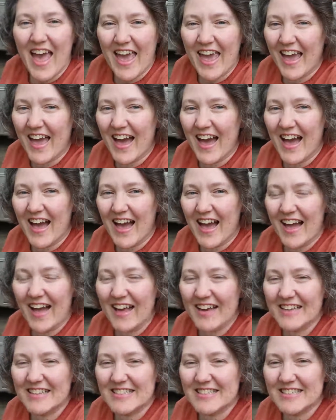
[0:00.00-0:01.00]
Hey
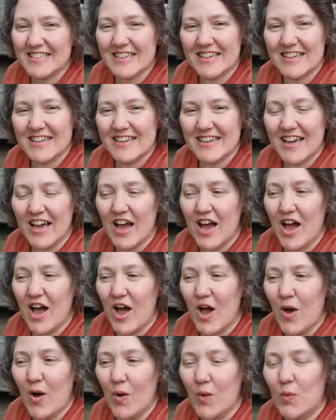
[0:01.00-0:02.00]
guys,
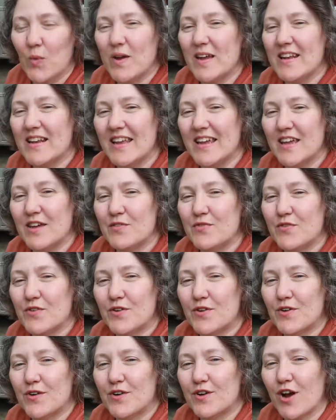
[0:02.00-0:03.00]
we leave
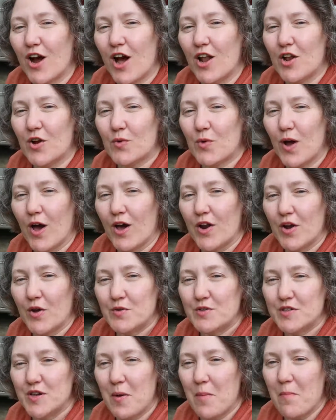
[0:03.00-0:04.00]
for
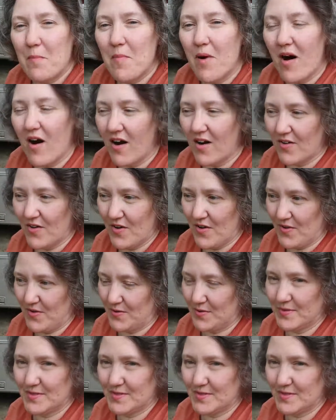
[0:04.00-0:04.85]
Colorado tomorrow,